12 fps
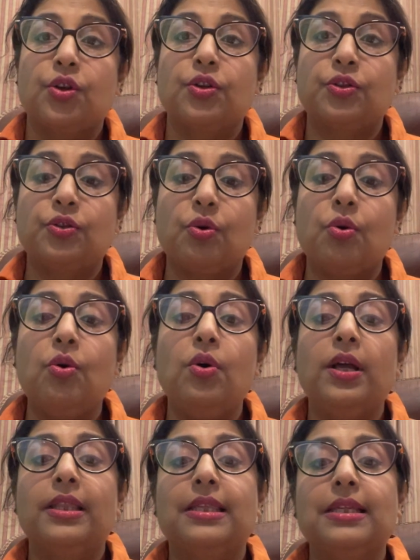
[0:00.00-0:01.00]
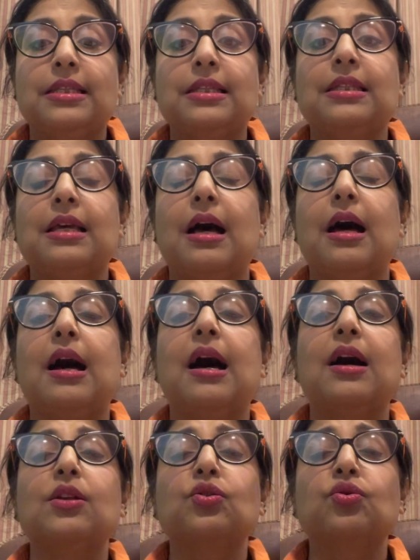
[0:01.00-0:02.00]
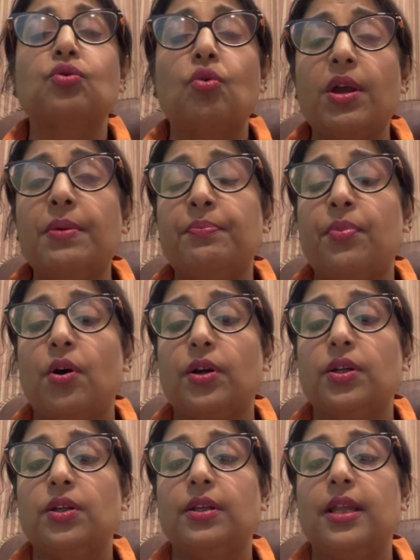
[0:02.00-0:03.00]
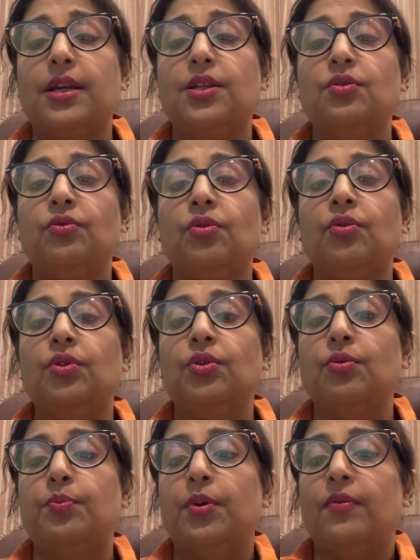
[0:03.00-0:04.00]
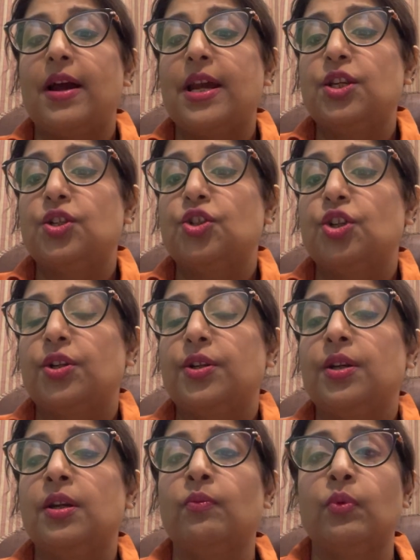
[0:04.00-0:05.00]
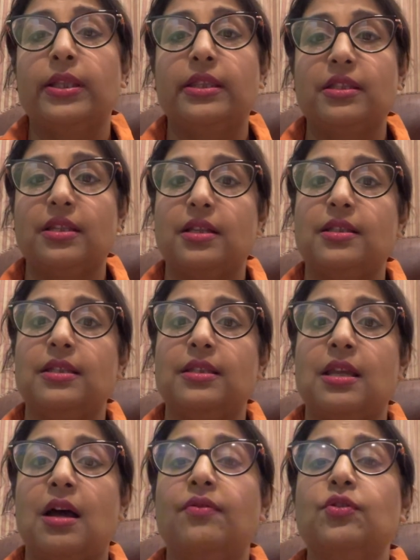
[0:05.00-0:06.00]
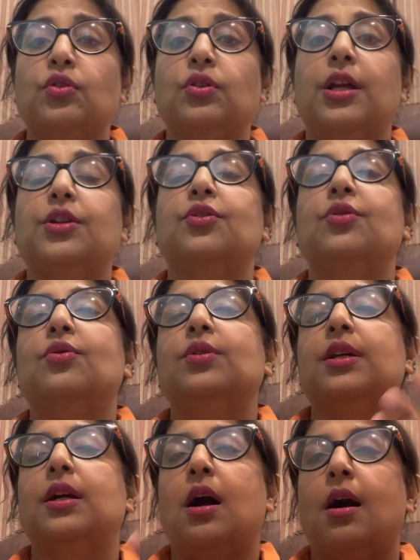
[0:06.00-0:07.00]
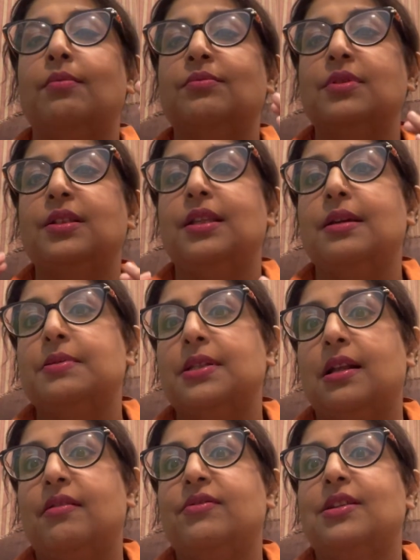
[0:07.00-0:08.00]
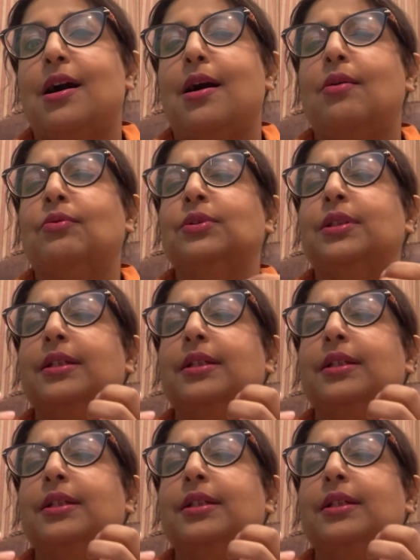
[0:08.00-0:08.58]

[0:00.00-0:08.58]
So this is so important that you provide children with such stuff, so that they calm themselves down.